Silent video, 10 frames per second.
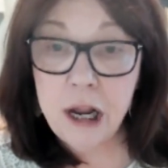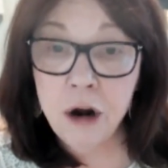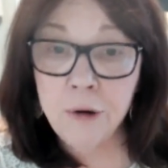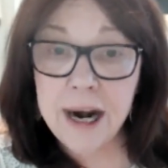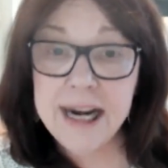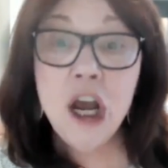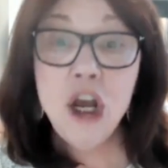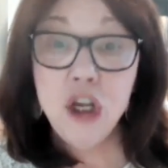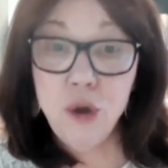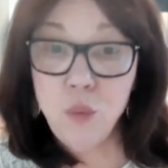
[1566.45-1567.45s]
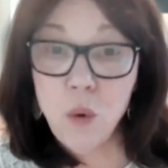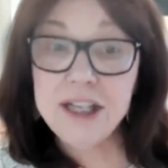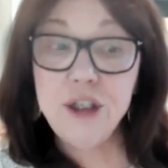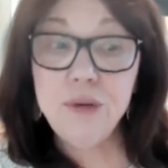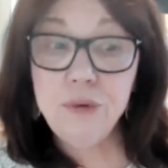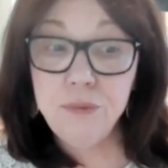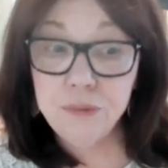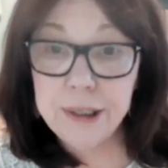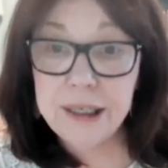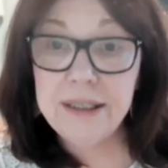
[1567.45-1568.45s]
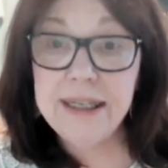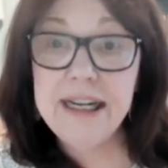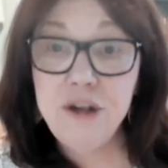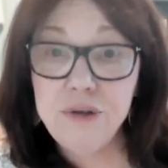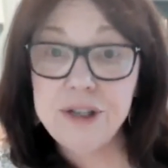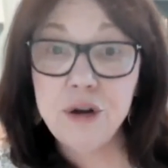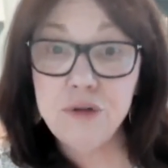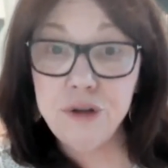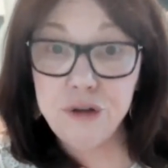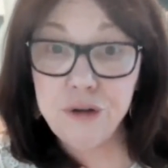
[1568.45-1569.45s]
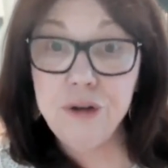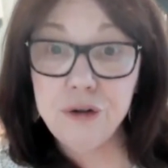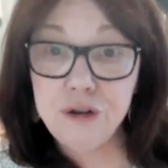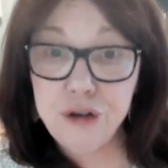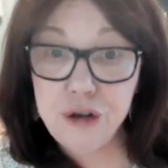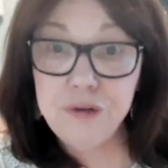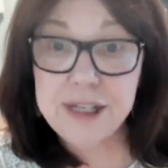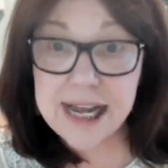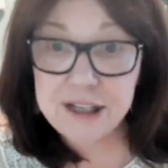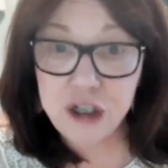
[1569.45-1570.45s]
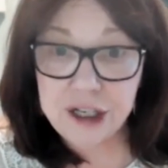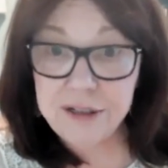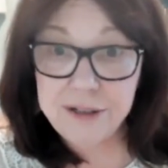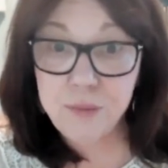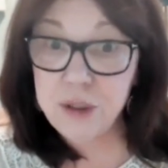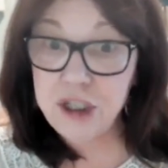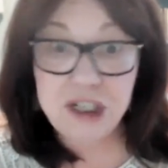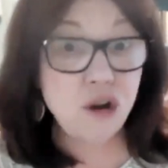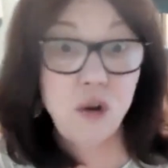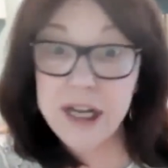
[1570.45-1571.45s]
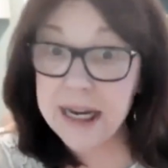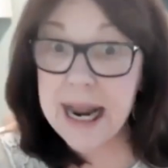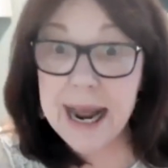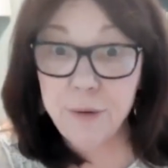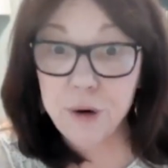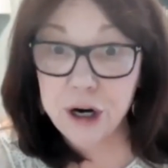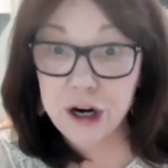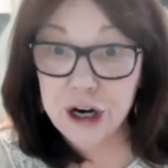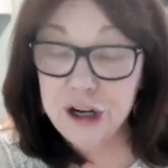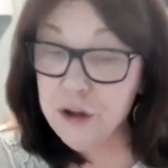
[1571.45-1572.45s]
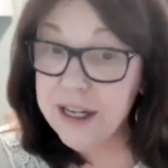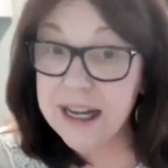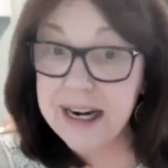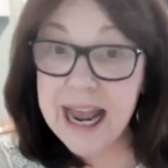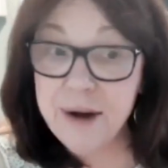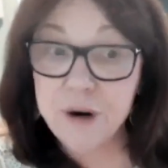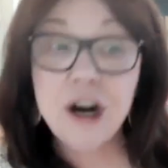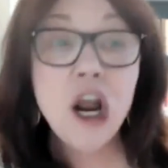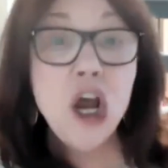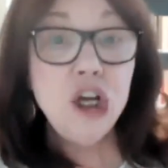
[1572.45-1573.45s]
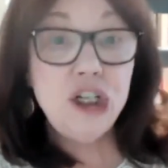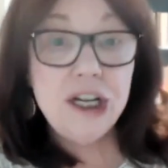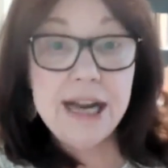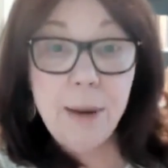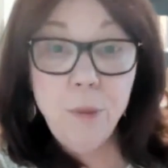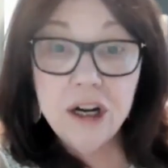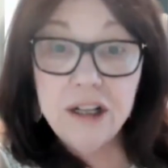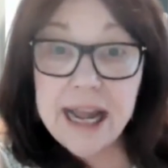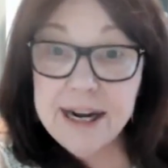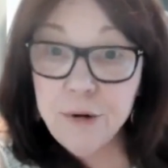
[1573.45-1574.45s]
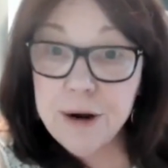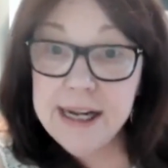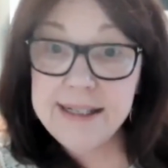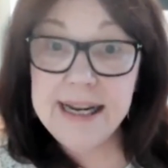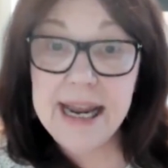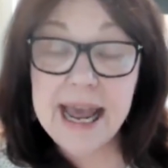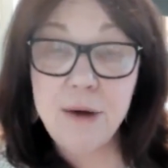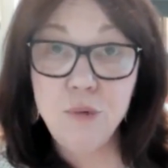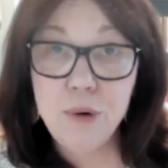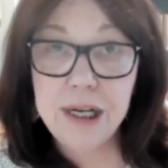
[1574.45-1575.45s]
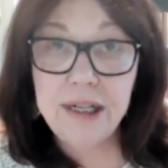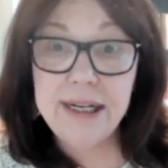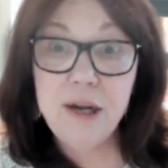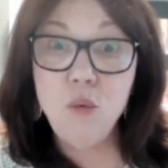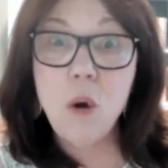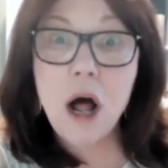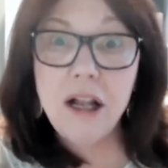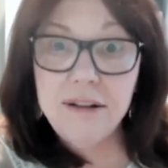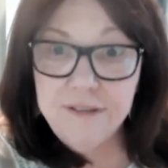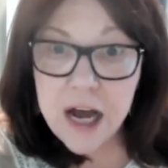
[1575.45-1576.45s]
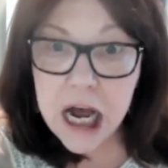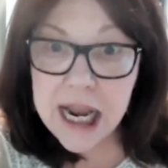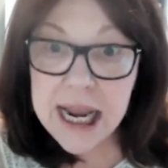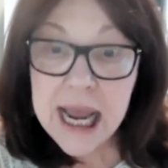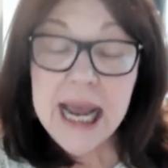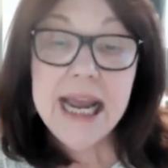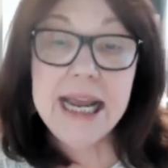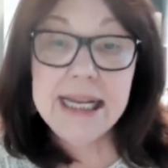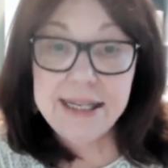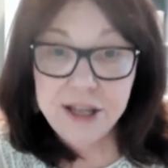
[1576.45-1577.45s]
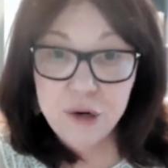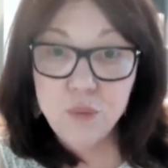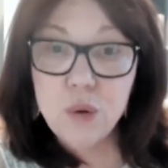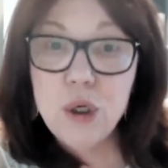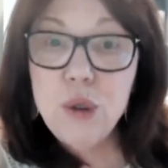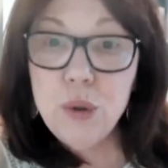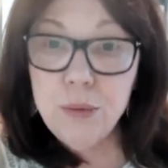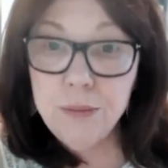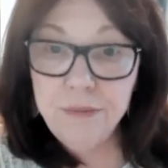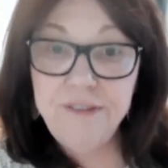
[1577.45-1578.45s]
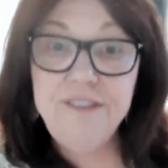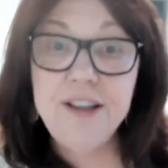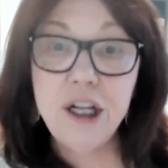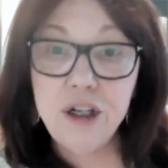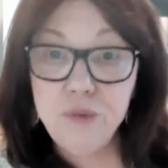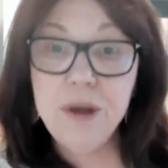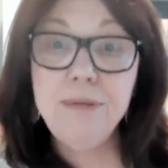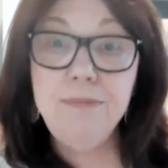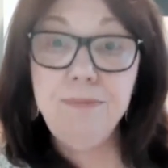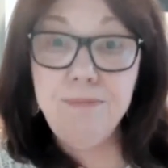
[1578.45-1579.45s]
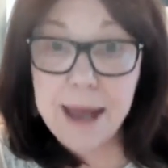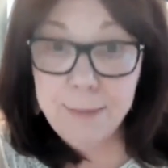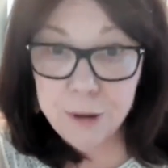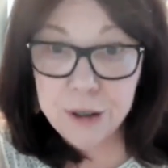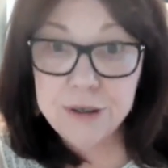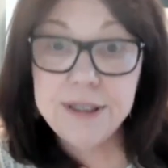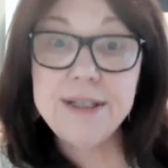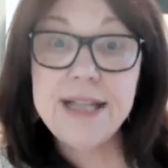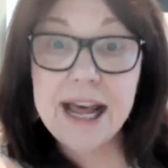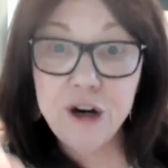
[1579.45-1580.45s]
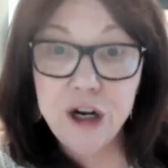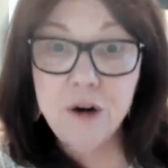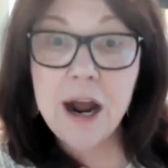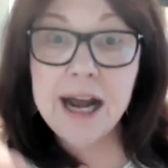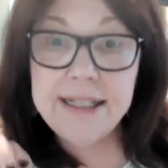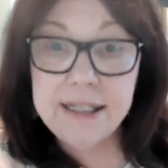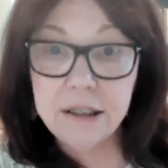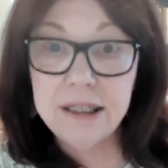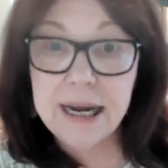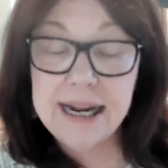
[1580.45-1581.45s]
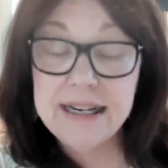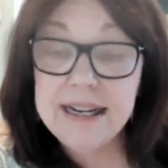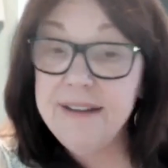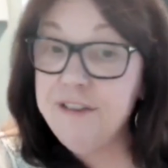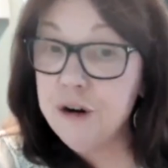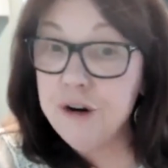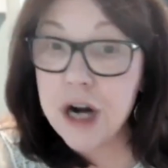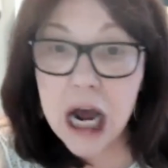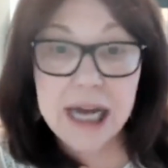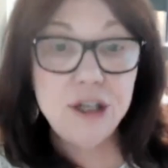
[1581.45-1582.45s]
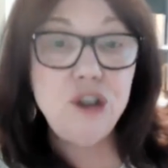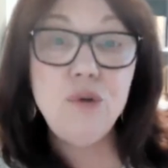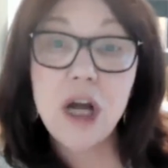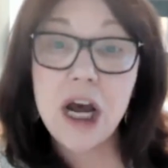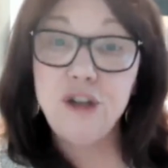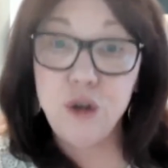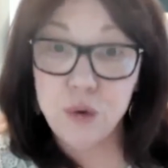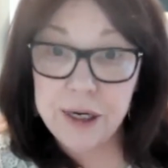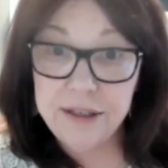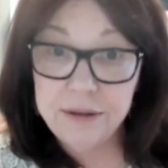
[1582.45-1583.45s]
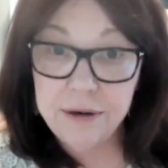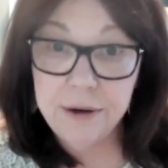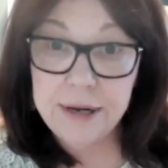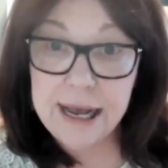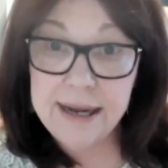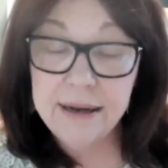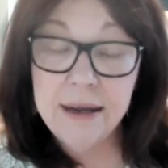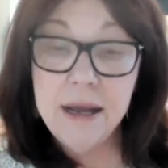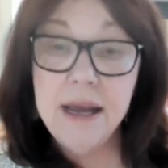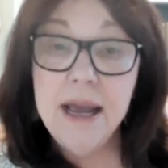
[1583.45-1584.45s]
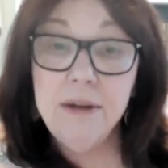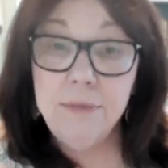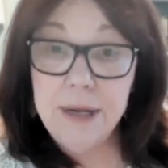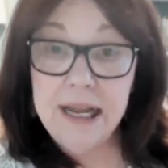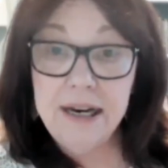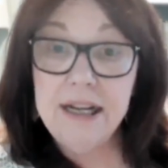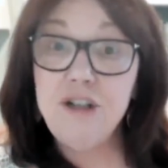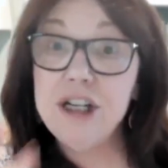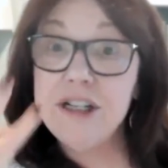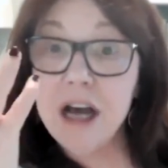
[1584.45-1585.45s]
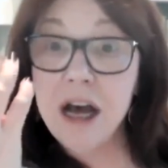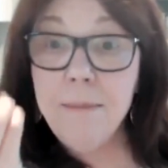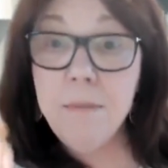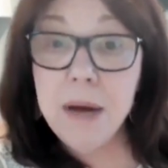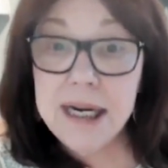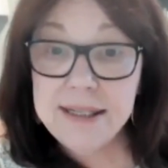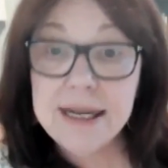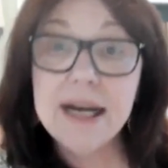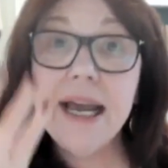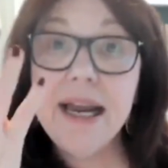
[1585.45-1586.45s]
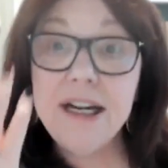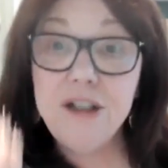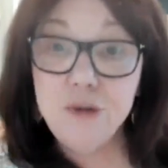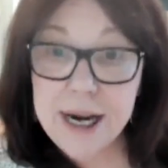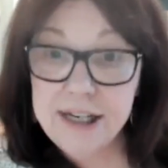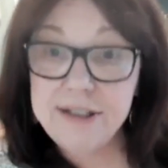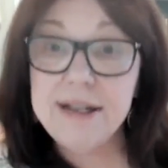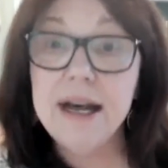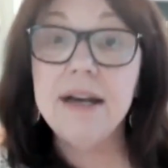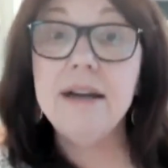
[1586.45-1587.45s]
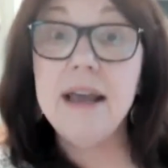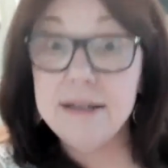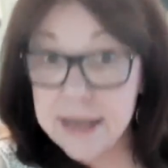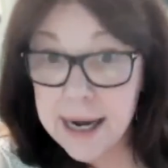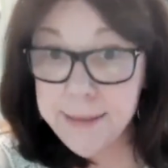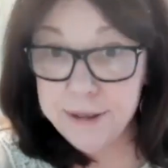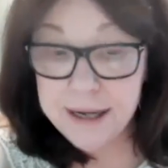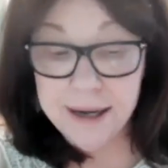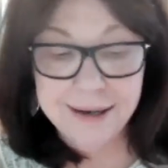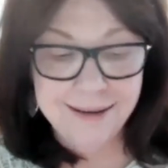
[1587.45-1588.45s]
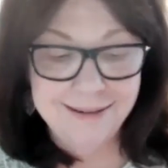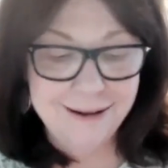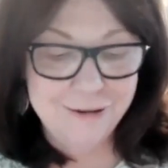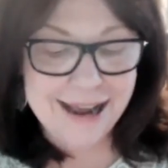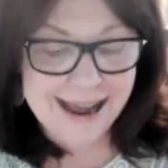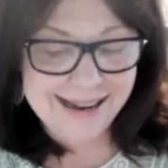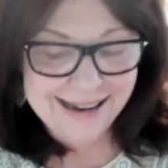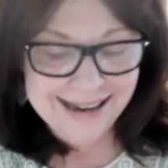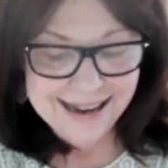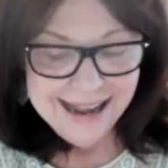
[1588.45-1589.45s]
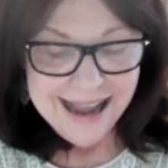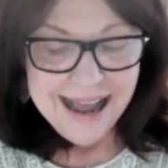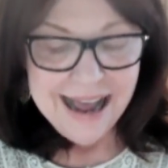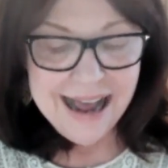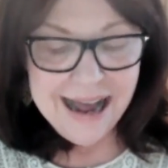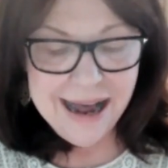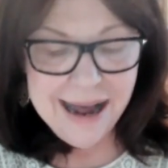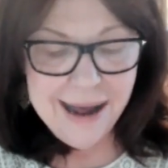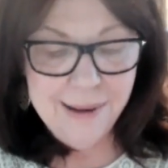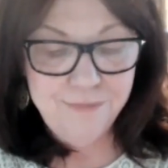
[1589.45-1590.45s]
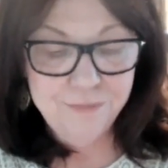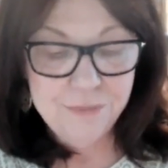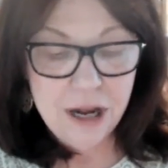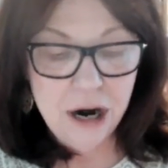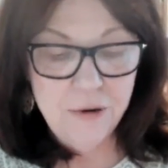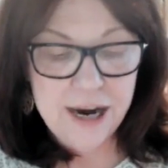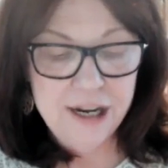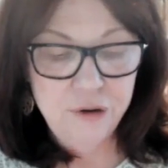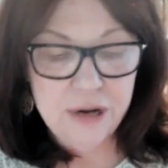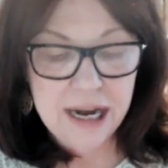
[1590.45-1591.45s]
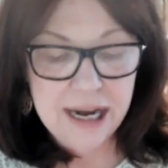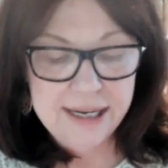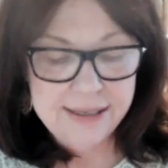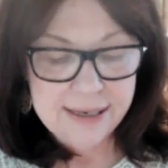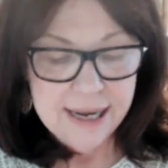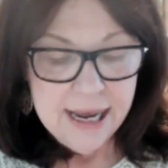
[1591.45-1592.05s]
All right, you want to really use those 2 sessions, which is only an hour. You only get an hour to network like crazy and really qualify. Is the room filled with members that are your ideal client? If they're not, do not join. Okay, it's just a money suck and a drain suck and a time suck. Okay. All right, you guys.